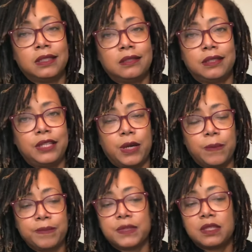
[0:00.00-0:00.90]
no,
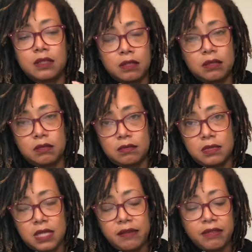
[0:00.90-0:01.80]

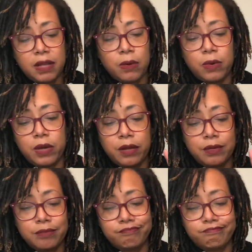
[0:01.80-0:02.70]
safflower oil
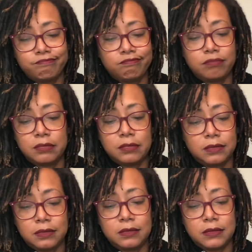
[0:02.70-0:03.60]

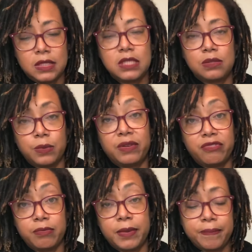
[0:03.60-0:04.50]
is the one for
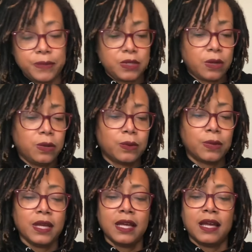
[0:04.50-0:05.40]
me. So
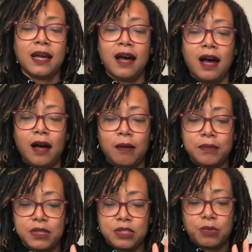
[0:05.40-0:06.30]

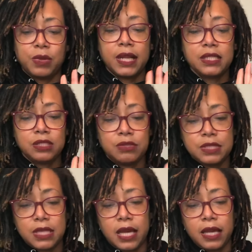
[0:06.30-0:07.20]
so what I do is
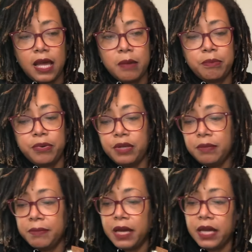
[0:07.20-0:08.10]
I put
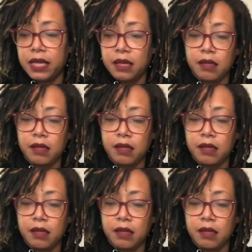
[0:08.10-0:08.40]
my